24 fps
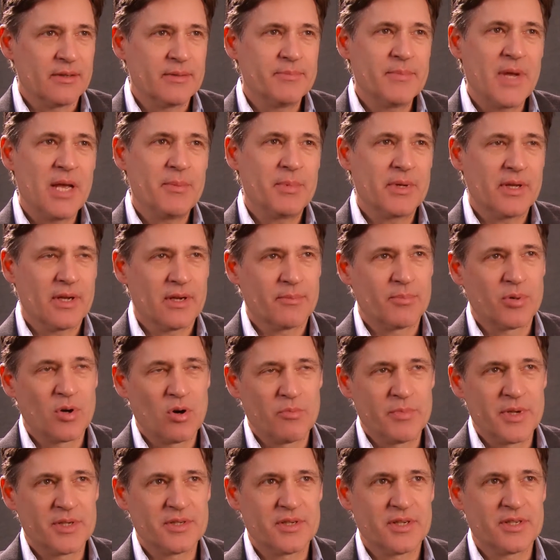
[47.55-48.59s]
maybe a
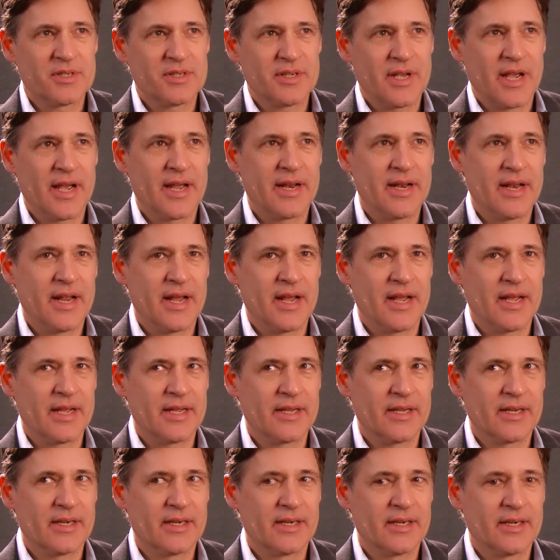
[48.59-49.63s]
pro-business and
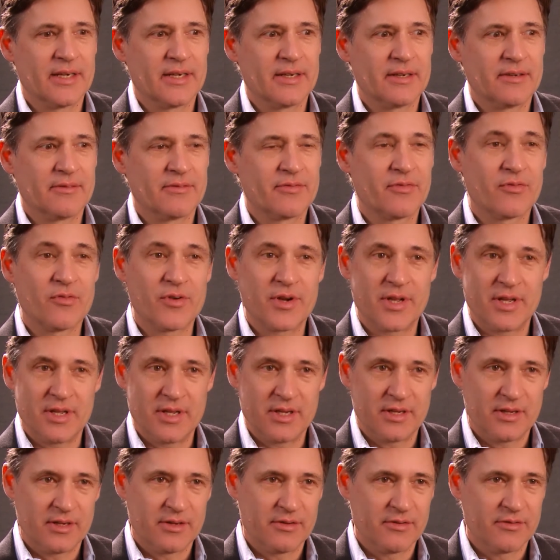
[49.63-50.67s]
a free
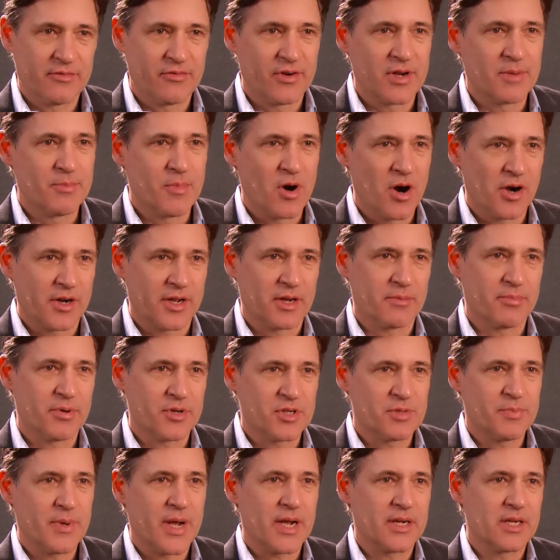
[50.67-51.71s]
market
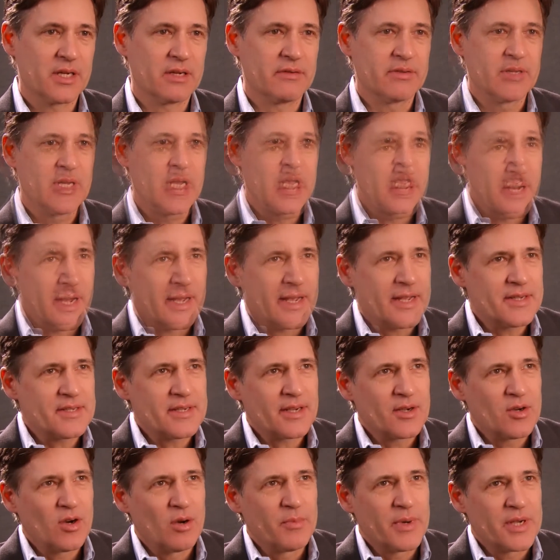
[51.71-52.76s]
perspective. I guess I
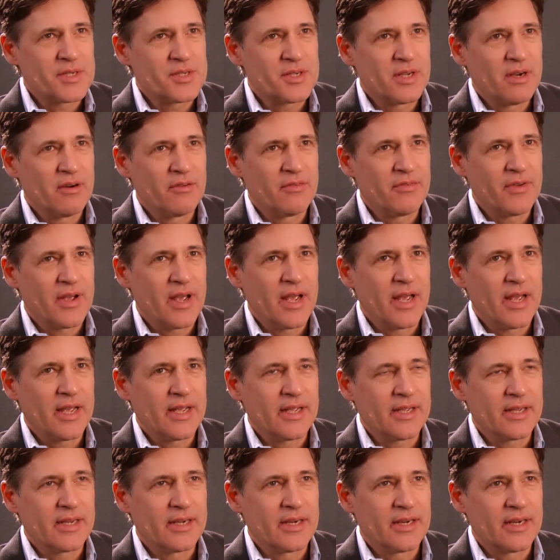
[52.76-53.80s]
call myself
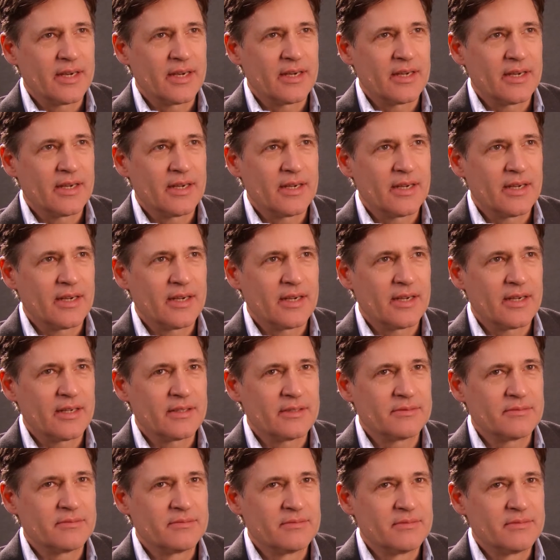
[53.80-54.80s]
a